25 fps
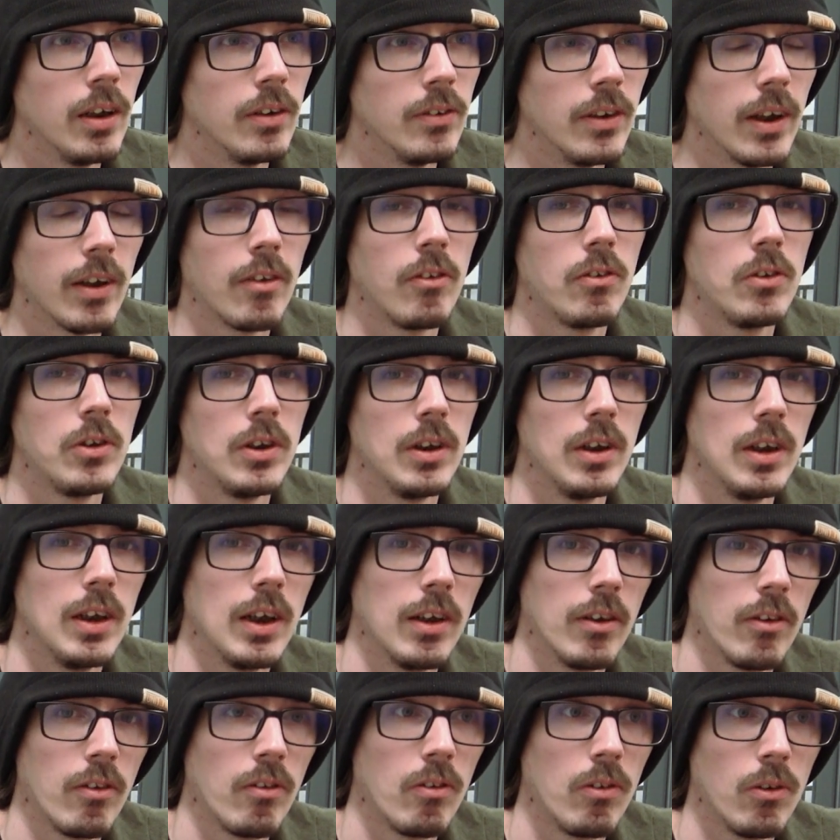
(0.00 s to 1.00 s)

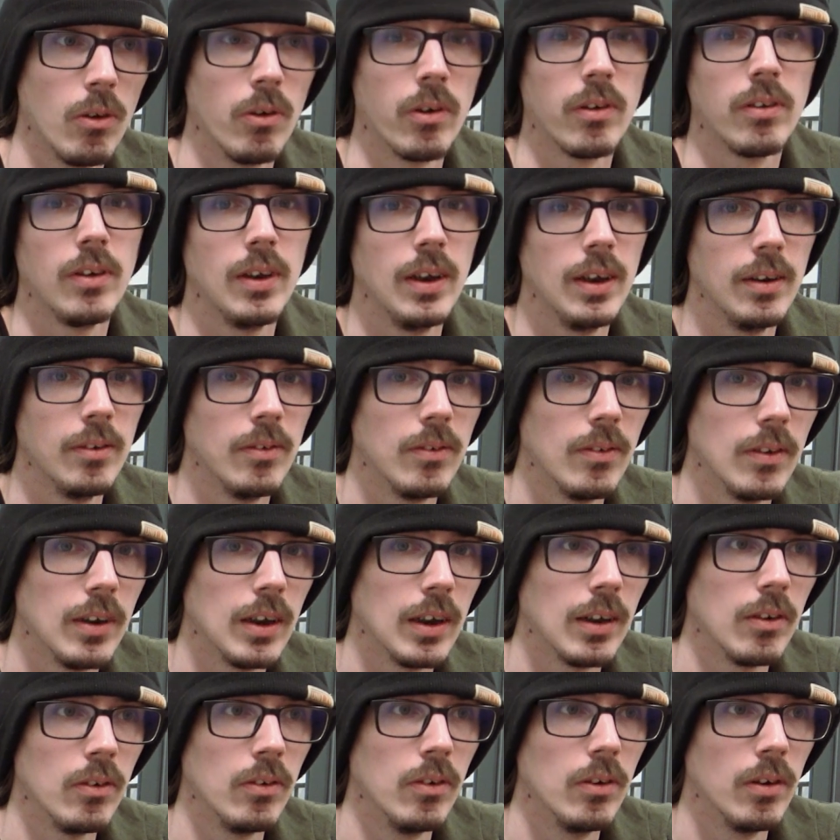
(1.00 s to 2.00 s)
Next.js 13
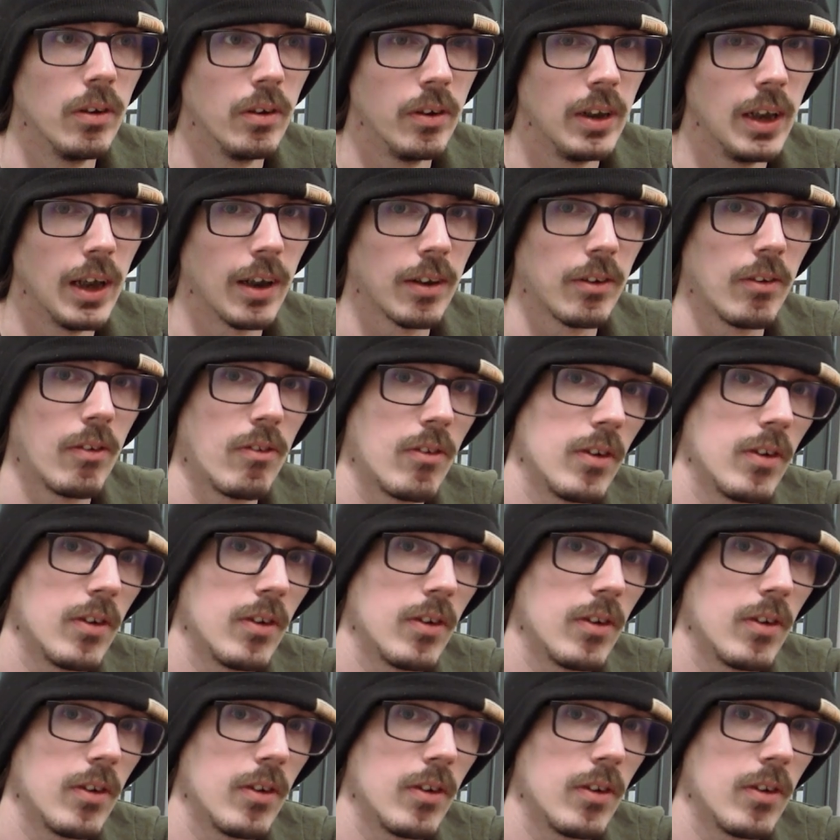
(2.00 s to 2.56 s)
and the React